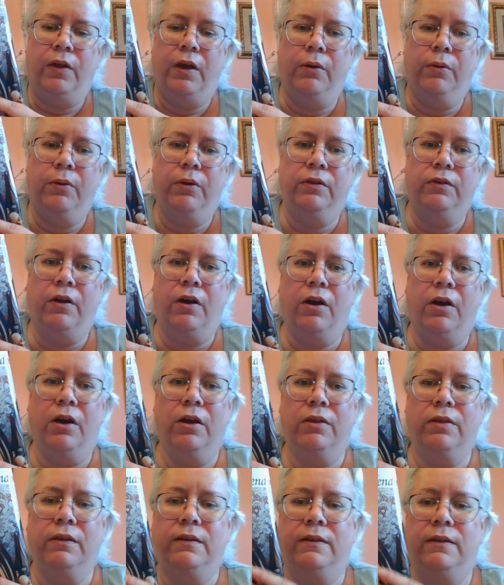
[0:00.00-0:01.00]
flowers
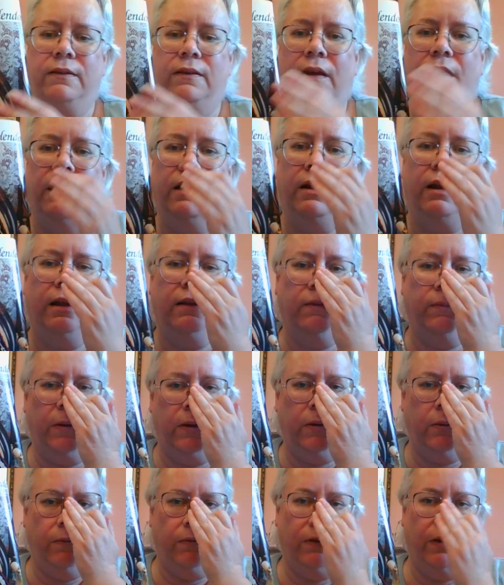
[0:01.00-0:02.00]
are. The design has
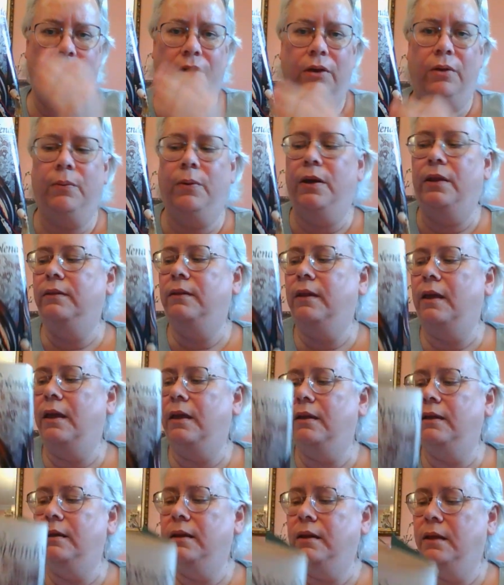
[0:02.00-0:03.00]
been very well
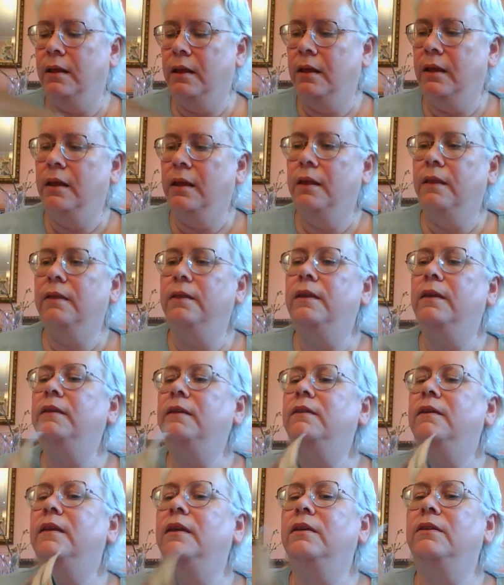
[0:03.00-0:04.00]
done.
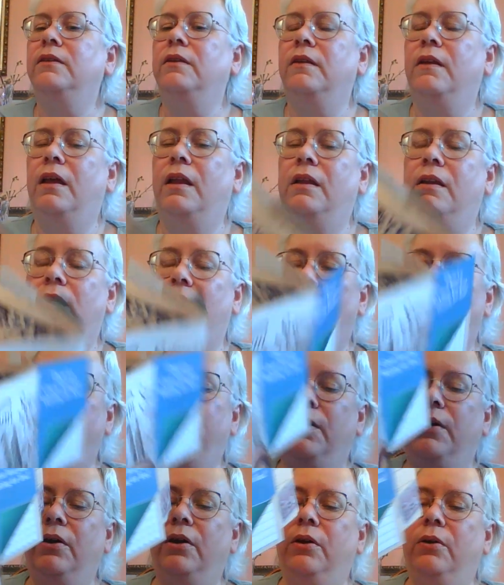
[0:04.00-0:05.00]
This is a
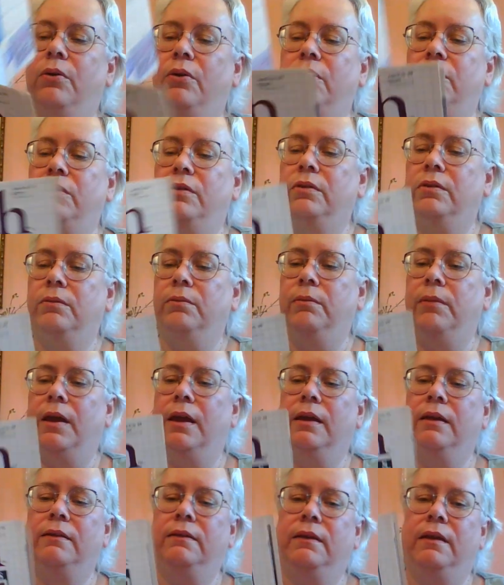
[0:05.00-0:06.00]
very old
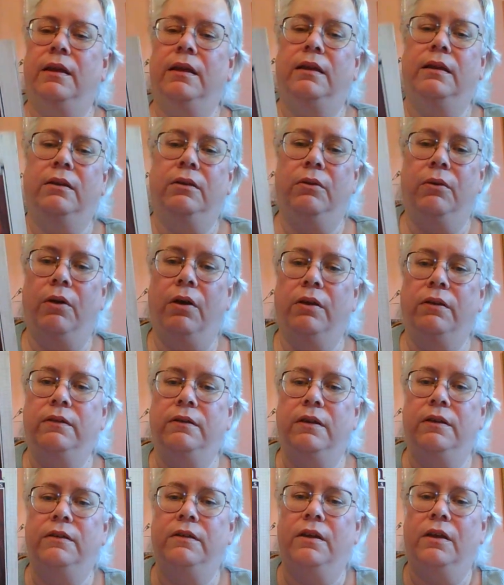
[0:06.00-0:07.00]
magazine, Cross
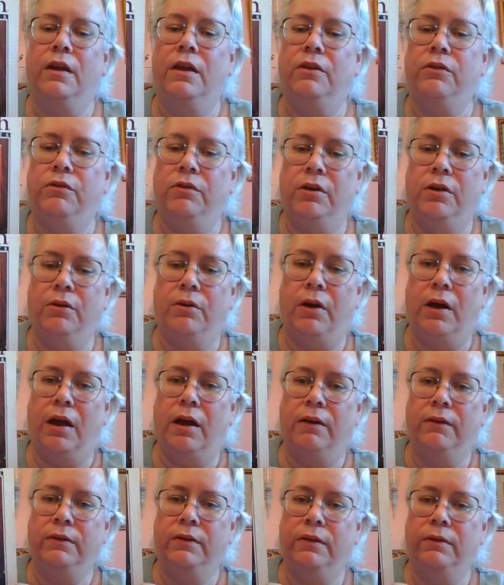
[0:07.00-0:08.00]
Stitch and Country
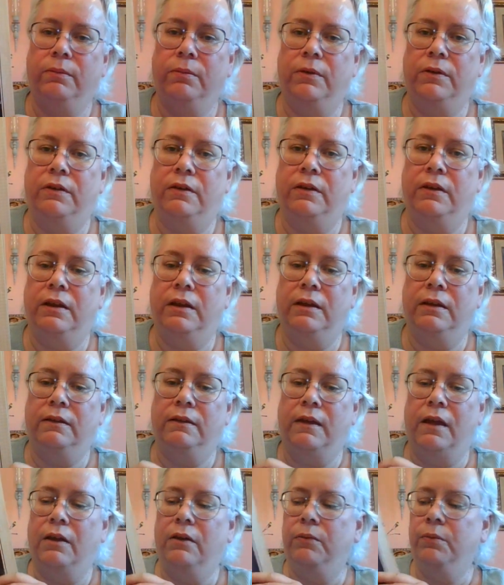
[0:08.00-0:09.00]
Crafts, which
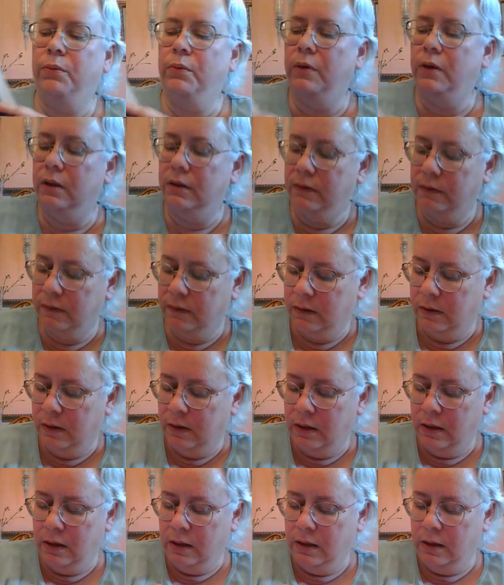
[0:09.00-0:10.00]
is out of print.
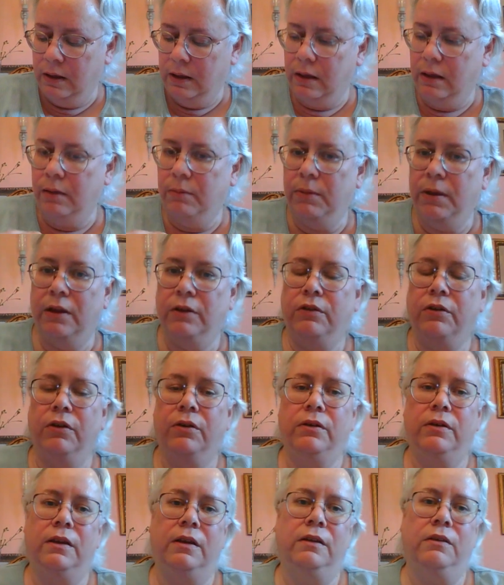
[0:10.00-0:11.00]
It
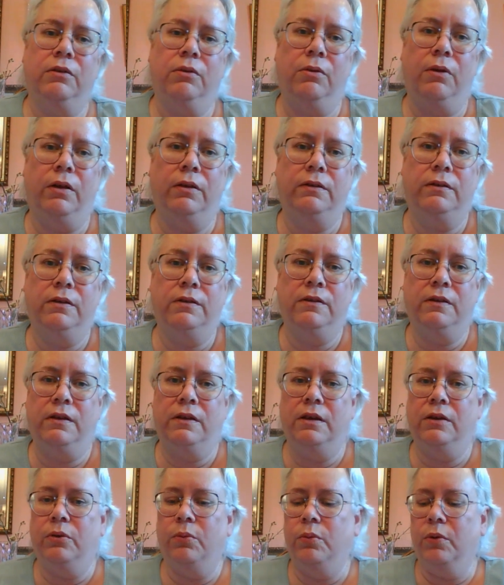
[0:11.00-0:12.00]
turned into Cross Stitch and
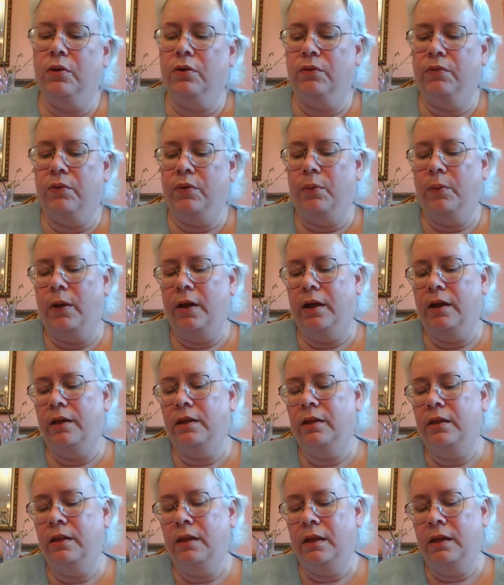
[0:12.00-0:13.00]
Needlework for a
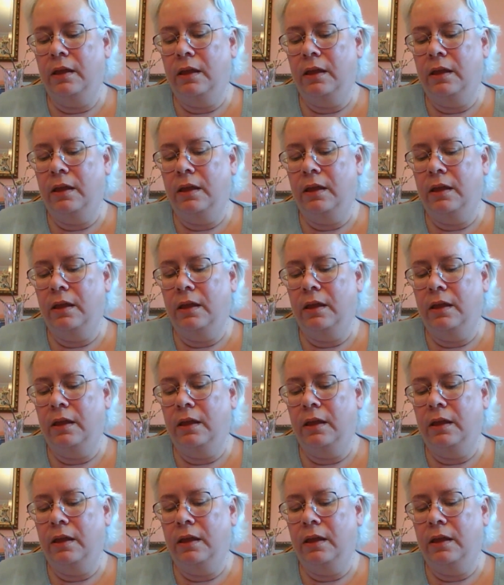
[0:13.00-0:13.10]
while,